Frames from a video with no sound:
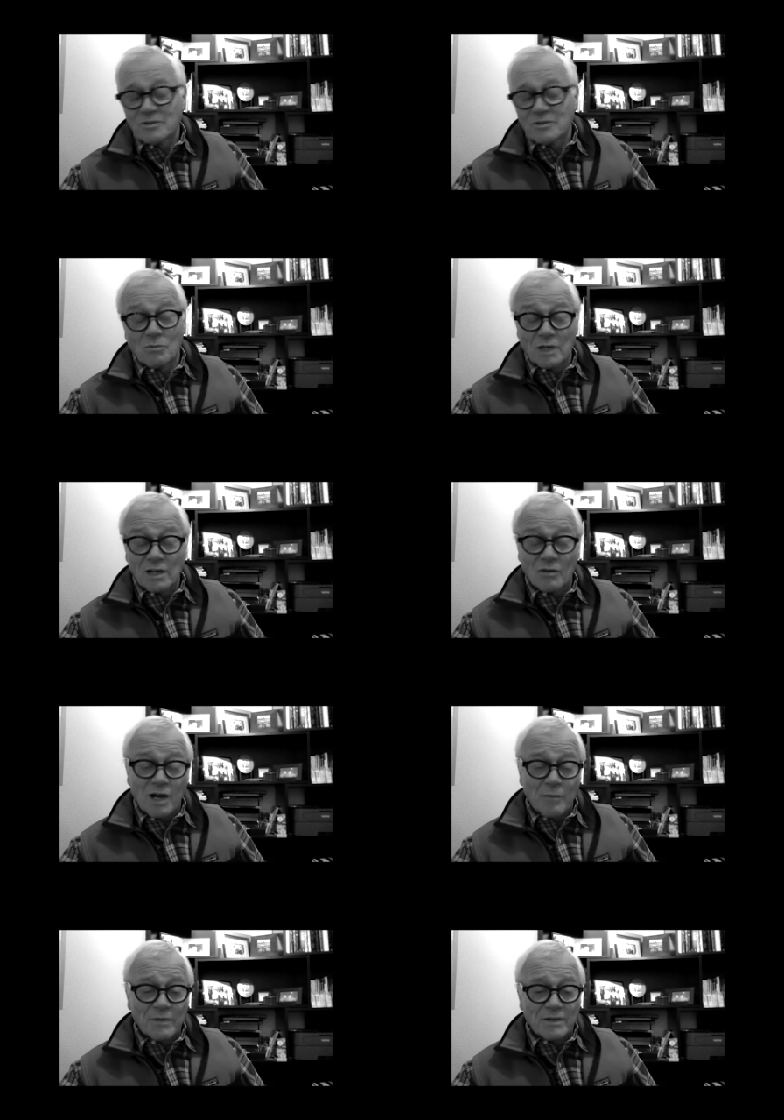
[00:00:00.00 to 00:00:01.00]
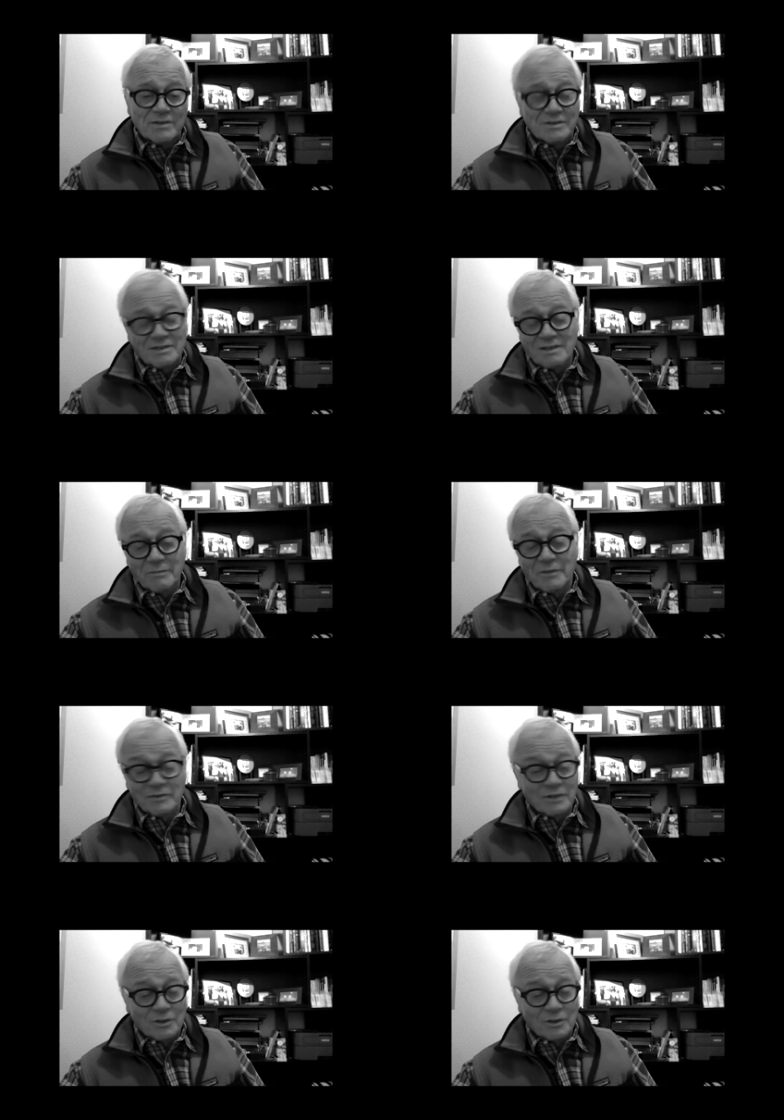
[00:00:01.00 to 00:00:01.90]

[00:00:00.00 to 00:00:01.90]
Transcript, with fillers: you don't want to go out because I mean, the,